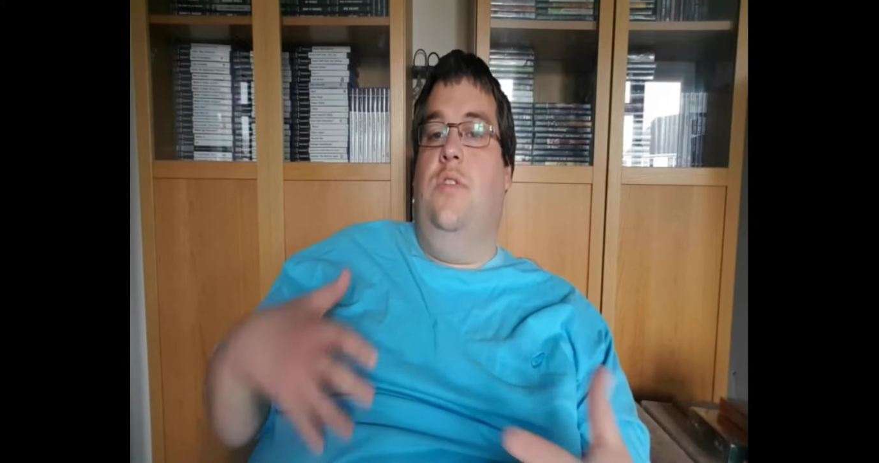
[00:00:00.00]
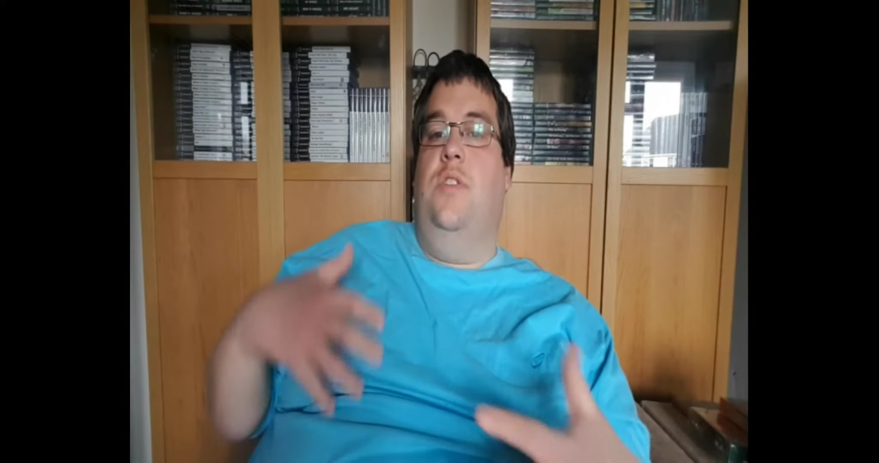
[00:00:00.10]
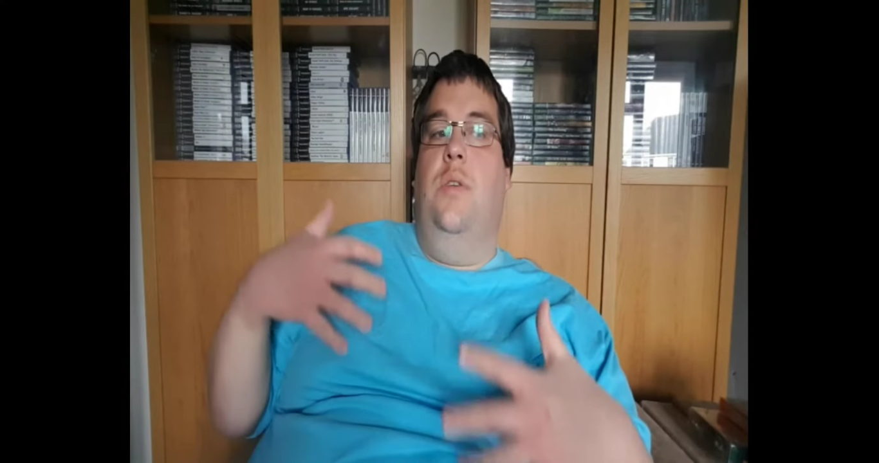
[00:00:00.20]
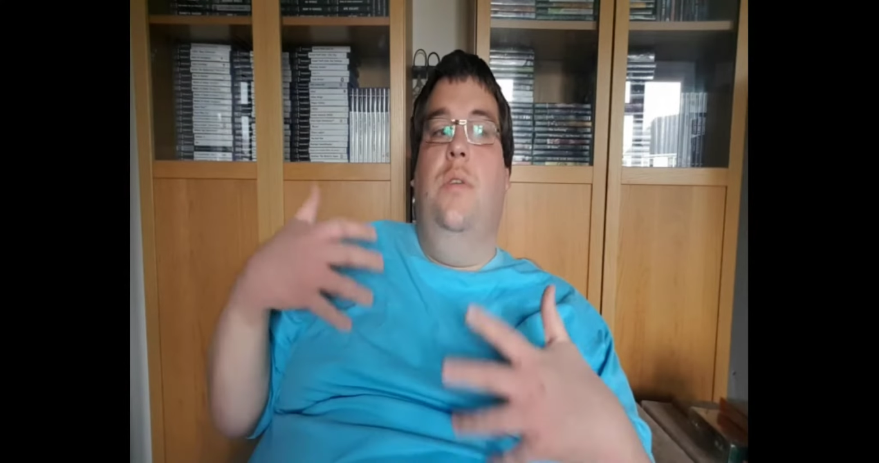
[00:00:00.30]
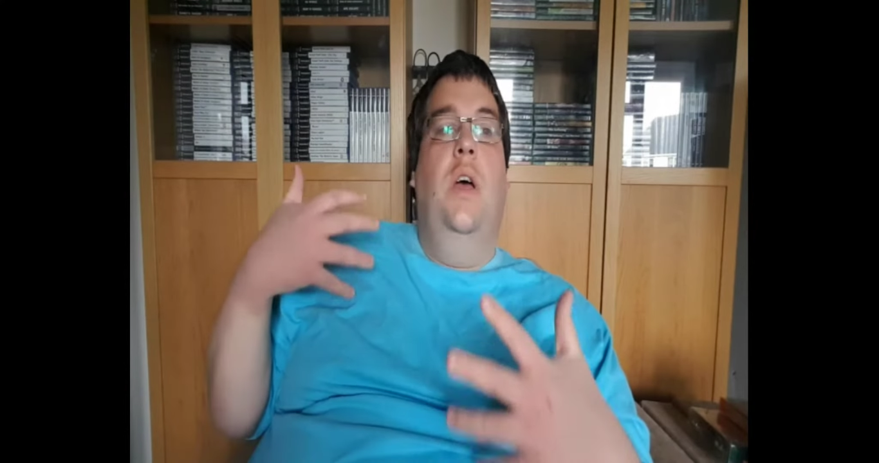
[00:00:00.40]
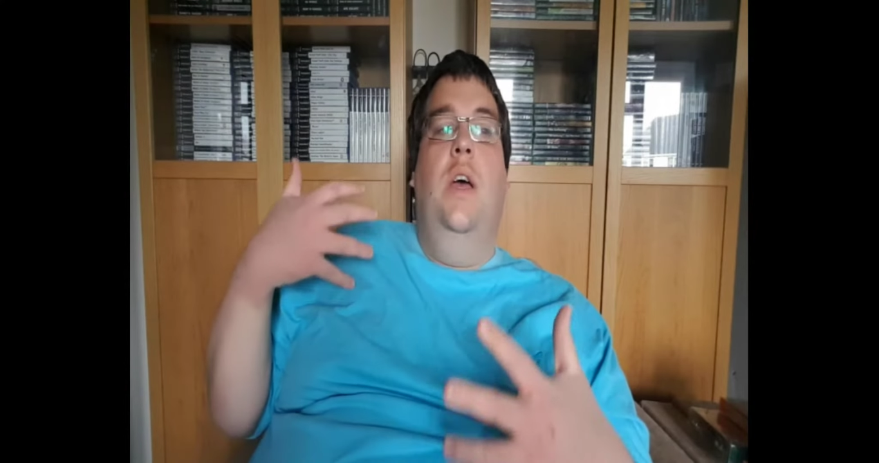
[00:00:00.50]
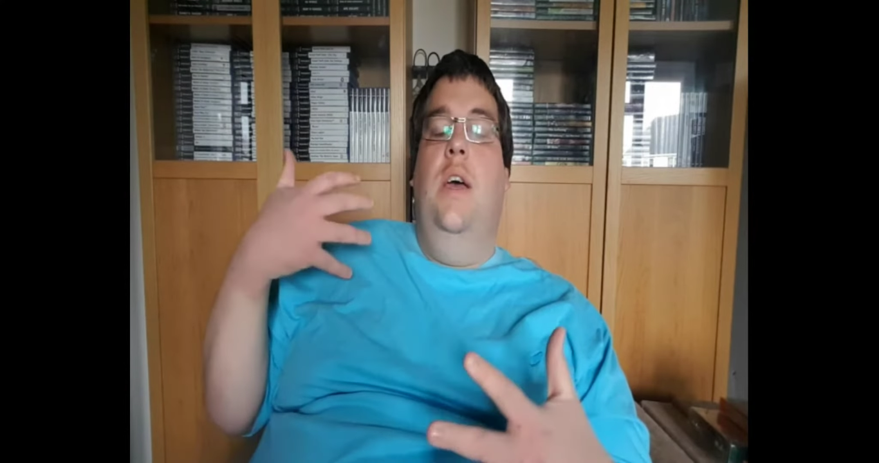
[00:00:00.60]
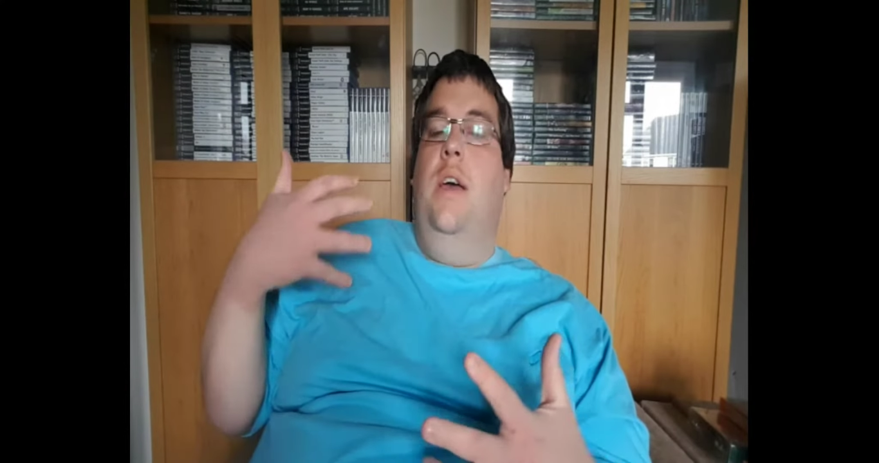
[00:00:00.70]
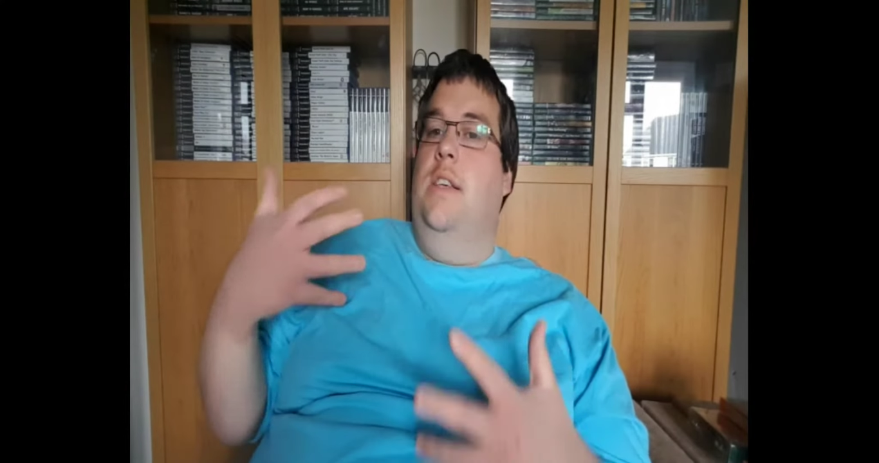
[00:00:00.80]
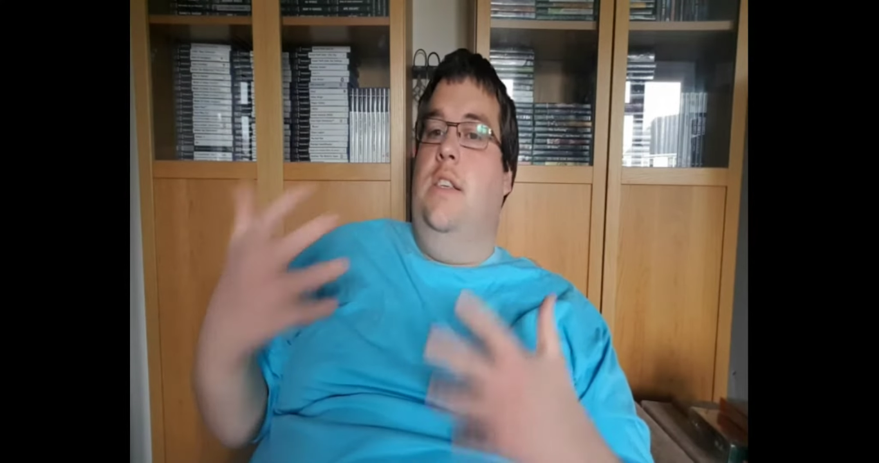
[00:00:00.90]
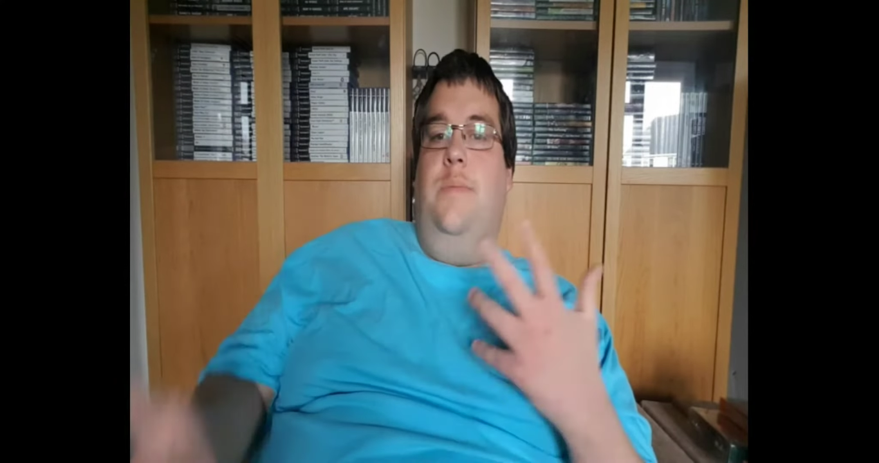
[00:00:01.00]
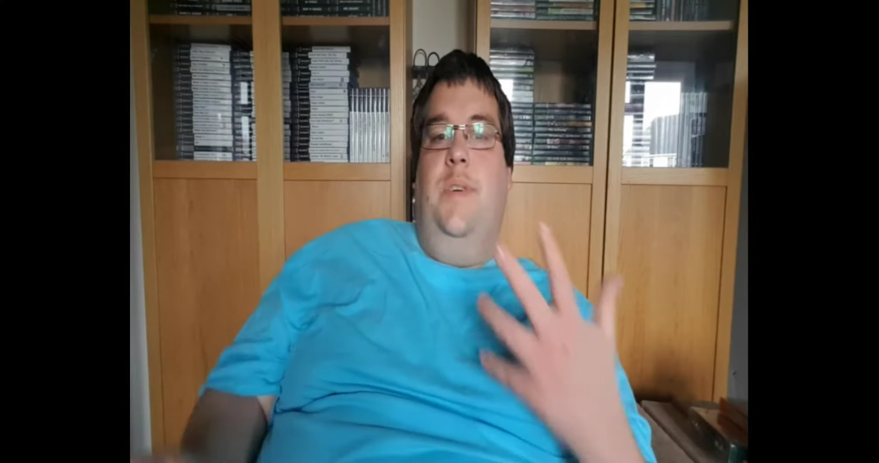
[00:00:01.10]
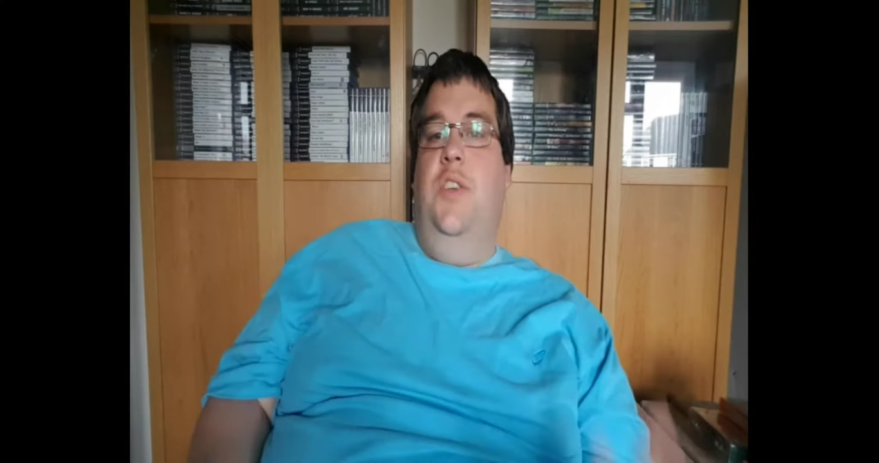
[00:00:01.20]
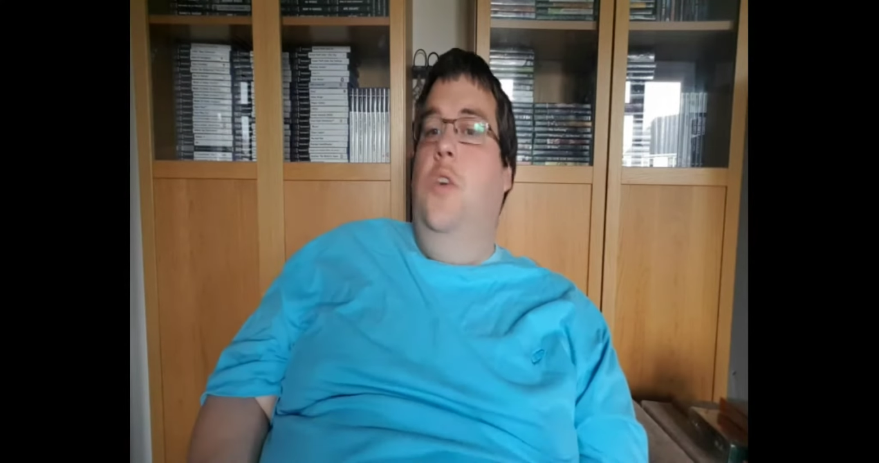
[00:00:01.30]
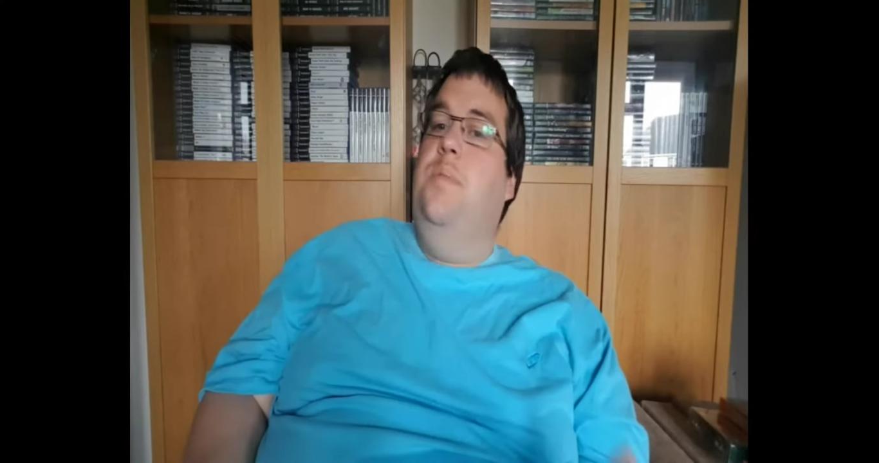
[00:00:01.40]
So it's going to be
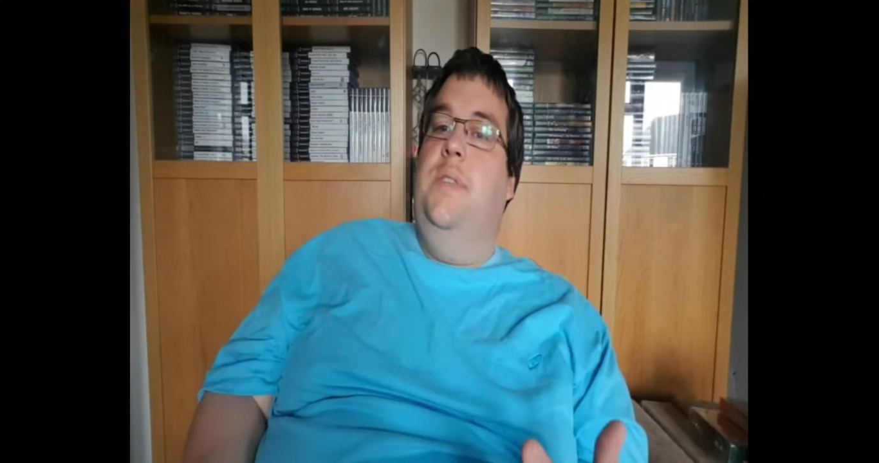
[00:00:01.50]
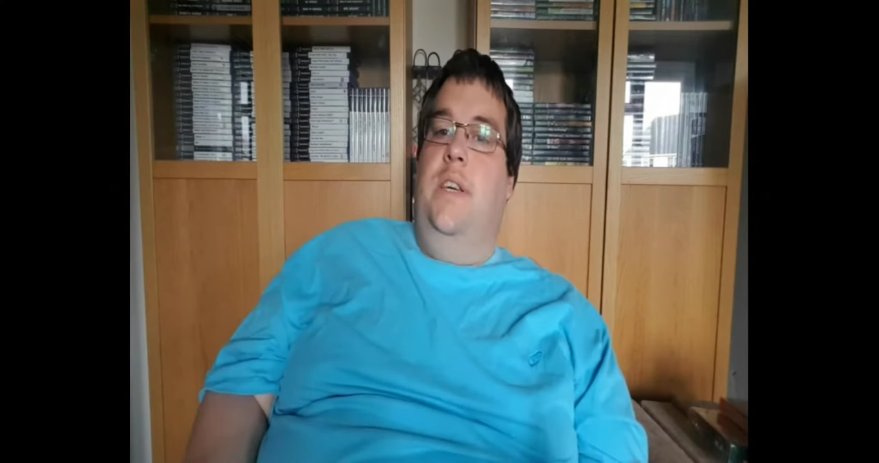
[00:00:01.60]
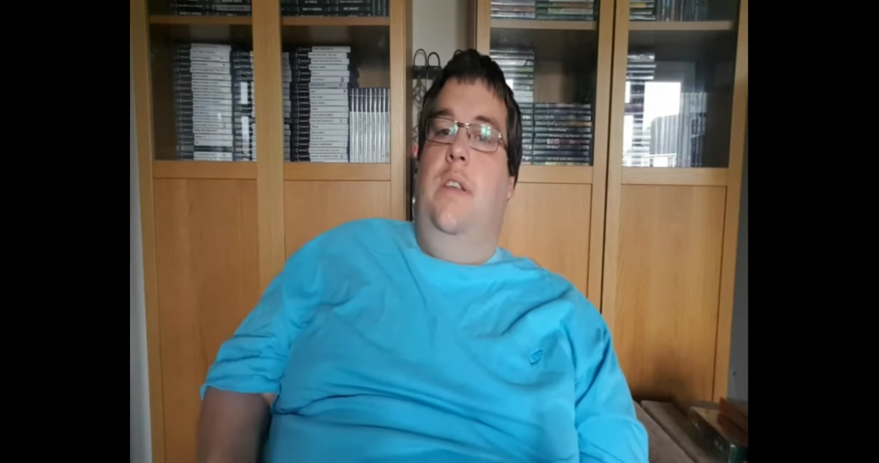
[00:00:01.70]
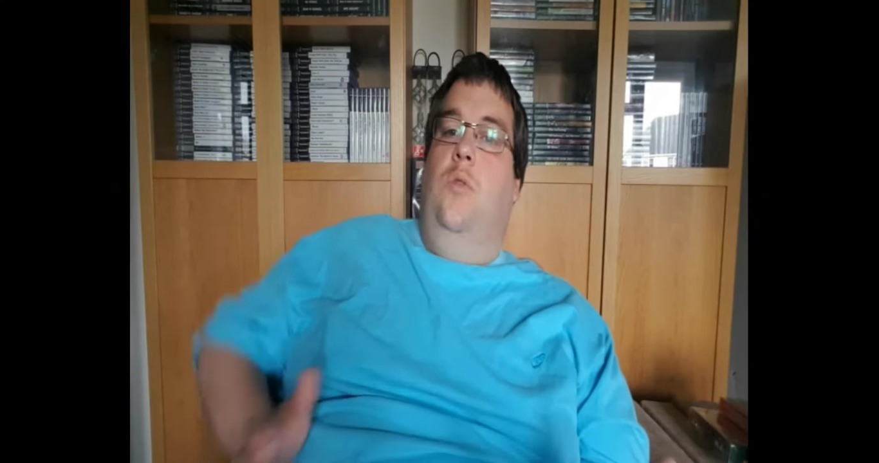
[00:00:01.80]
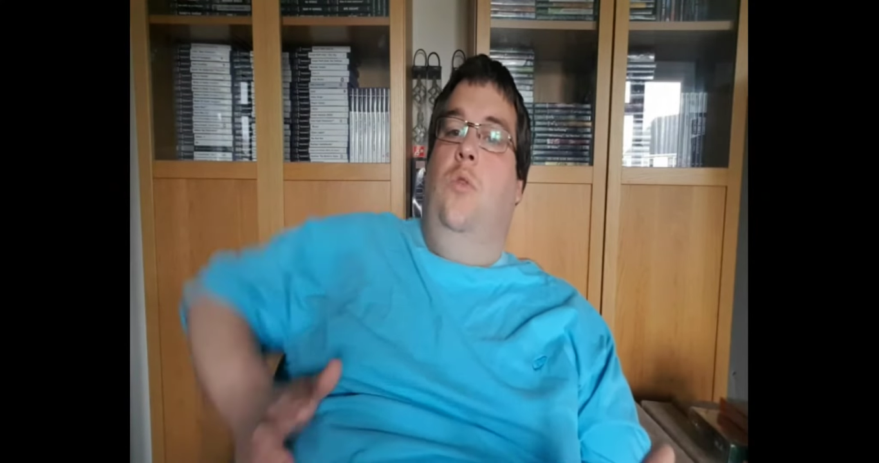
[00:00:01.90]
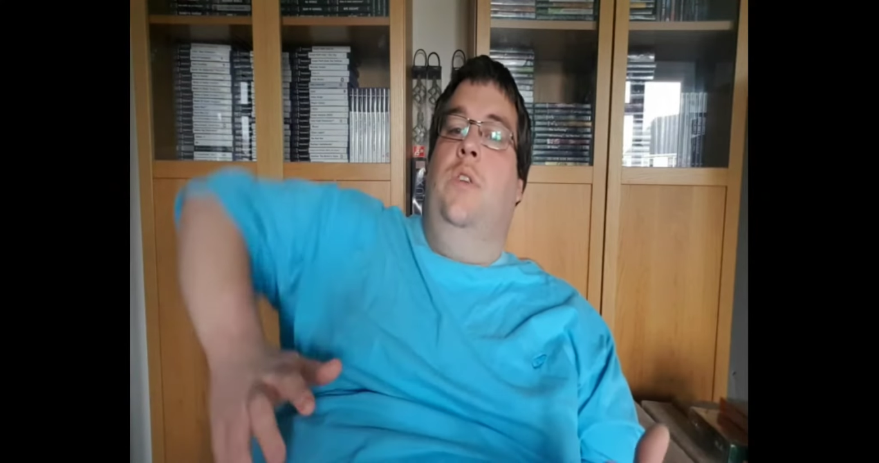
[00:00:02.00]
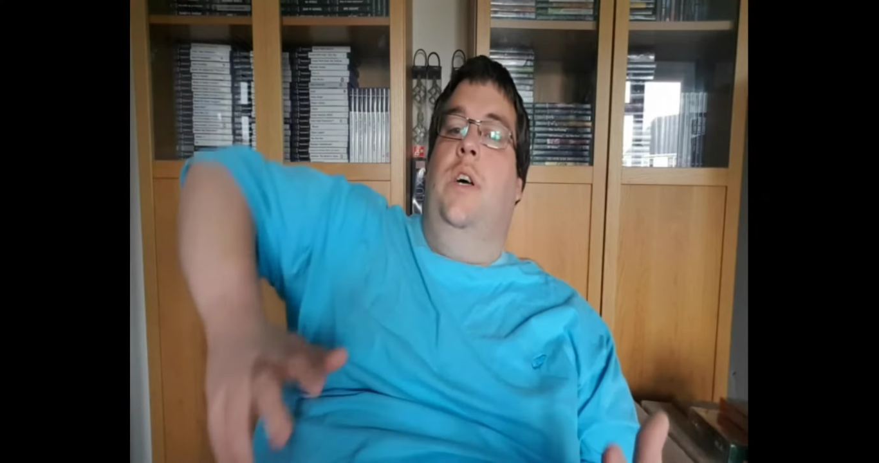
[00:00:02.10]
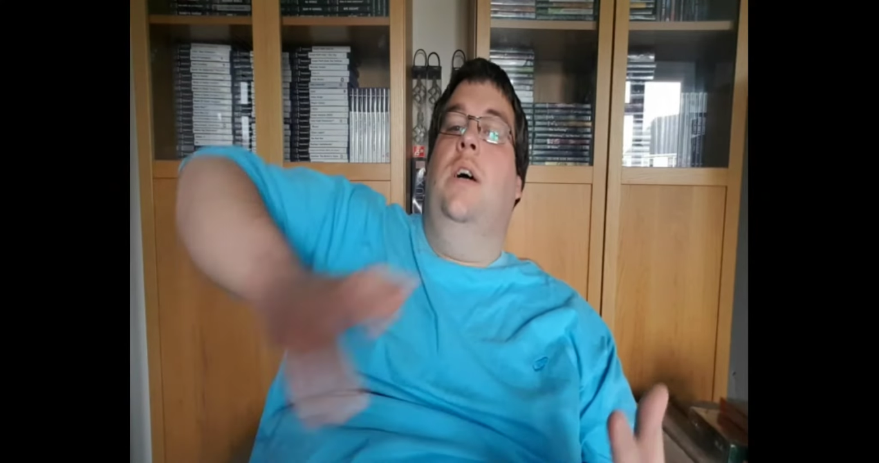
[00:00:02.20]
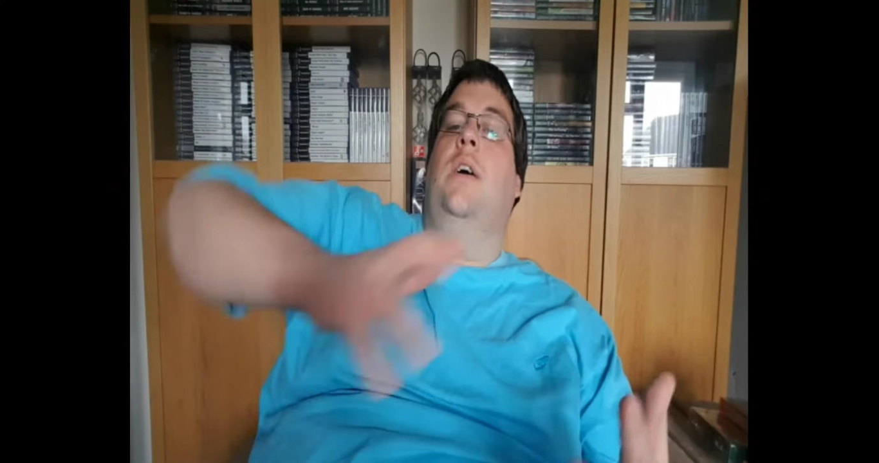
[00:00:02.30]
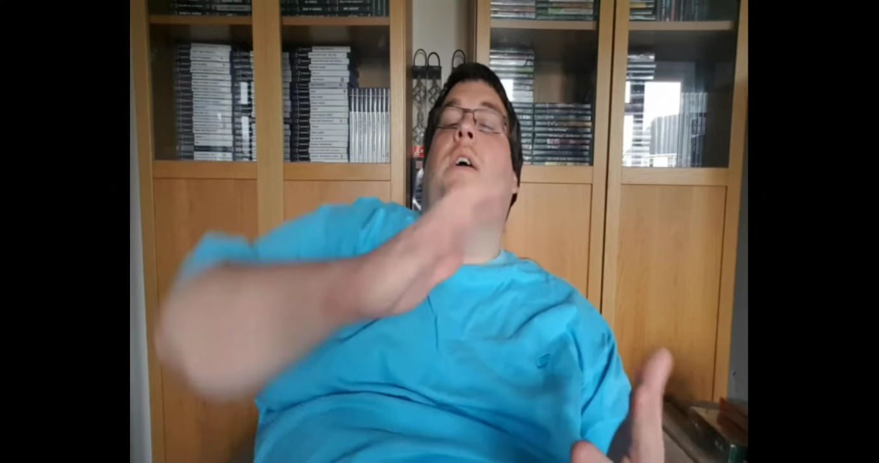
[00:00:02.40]
in no particular order.